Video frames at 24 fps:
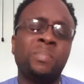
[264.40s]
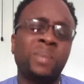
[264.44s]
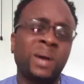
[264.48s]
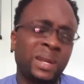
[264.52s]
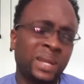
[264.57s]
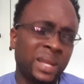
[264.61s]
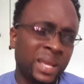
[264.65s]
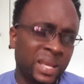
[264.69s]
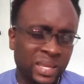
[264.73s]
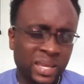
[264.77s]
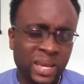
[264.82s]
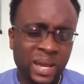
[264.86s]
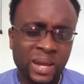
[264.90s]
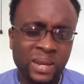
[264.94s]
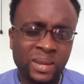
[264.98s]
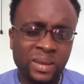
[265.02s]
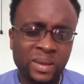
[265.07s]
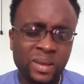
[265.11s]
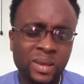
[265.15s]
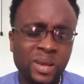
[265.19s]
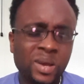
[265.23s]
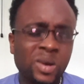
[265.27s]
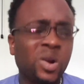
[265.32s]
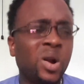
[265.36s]
on the card?
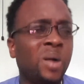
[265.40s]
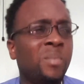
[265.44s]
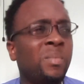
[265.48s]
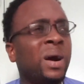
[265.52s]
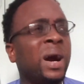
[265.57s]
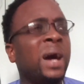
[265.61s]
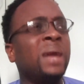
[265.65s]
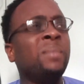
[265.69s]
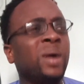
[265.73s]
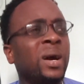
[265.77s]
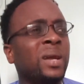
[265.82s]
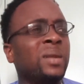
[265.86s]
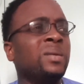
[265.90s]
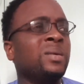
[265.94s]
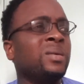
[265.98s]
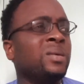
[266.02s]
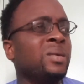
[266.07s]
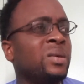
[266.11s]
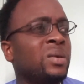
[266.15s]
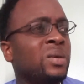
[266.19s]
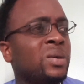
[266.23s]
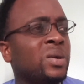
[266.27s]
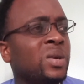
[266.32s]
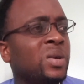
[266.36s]
Come on, man.
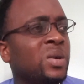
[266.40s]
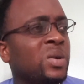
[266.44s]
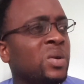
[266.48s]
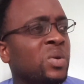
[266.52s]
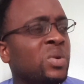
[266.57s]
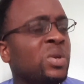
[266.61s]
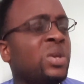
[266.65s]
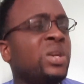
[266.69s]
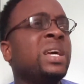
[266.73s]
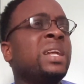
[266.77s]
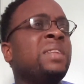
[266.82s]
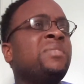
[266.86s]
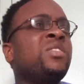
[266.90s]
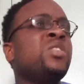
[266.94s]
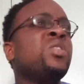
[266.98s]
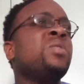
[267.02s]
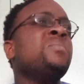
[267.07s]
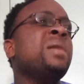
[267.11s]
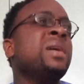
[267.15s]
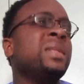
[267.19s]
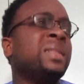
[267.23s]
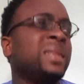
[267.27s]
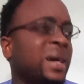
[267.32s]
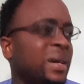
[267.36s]
You don't need to do
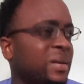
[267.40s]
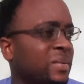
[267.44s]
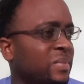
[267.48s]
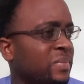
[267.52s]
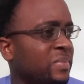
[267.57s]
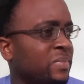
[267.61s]
better.